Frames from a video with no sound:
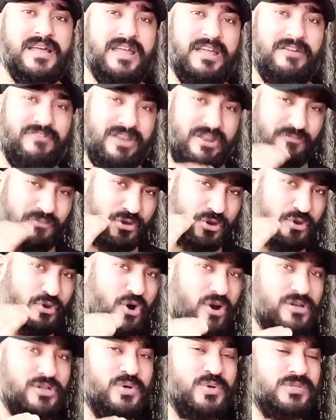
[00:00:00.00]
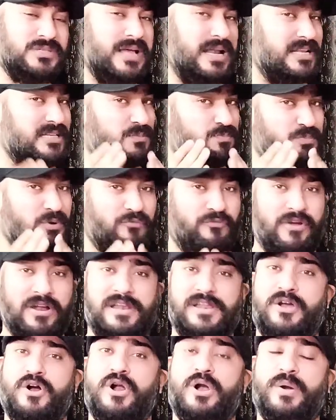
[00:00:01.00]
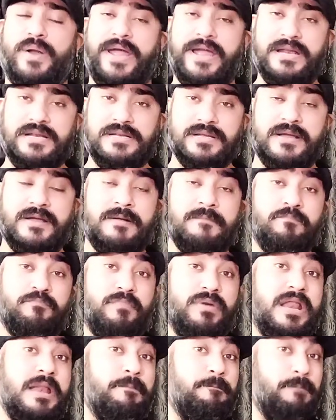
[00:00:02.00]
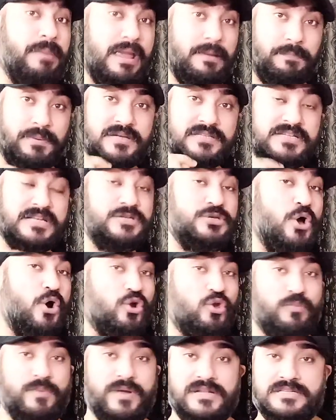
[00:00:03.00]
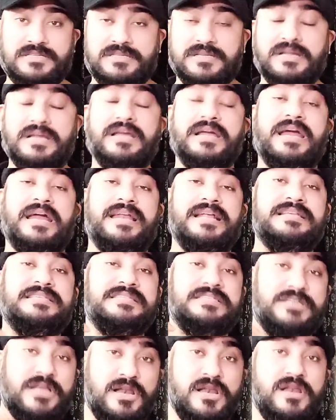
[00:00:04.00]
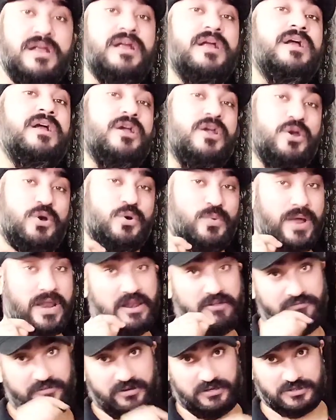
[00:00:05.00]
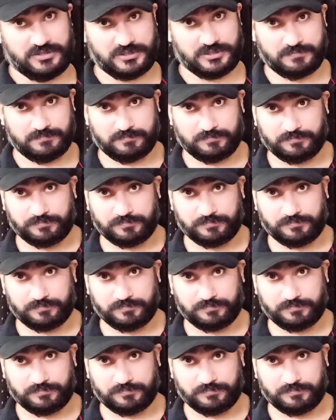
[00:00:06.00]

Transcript: Even if you do not use, that is perfectly alright. But in papers and documents, it is still relevant.